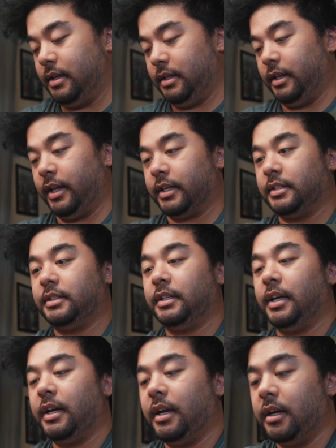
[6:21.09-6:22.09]
the next
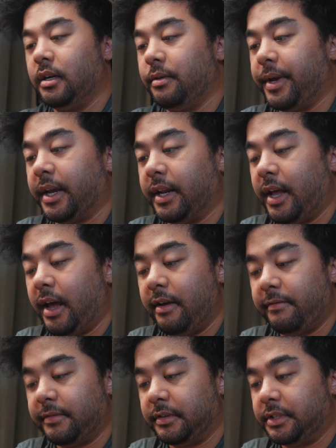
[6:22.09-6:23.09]
week and a
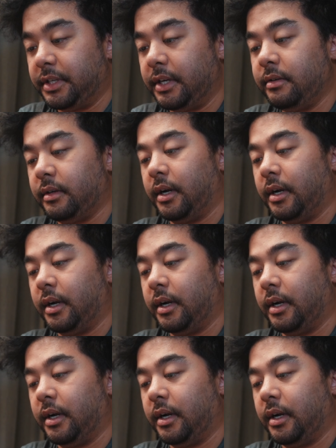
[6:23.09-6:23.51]
half or so.